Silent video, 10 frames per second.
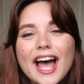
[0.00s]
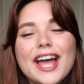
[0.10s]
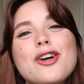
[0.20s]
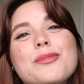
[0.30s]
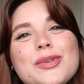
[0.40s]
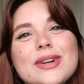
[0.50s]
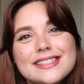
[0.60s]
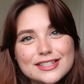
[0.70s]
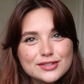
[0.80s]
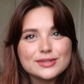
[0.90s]
I hope you
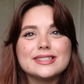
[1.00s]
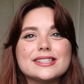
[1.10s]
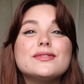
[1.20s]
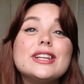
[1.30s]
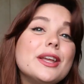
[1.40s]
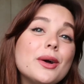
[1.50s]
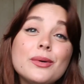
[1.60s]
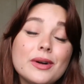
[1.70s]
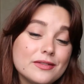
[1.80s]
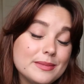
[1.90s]
guys enjoyed this
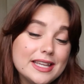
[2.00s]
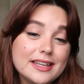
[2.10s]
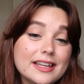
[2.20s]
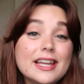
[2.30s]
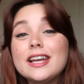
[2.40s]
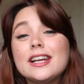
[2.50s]
video of me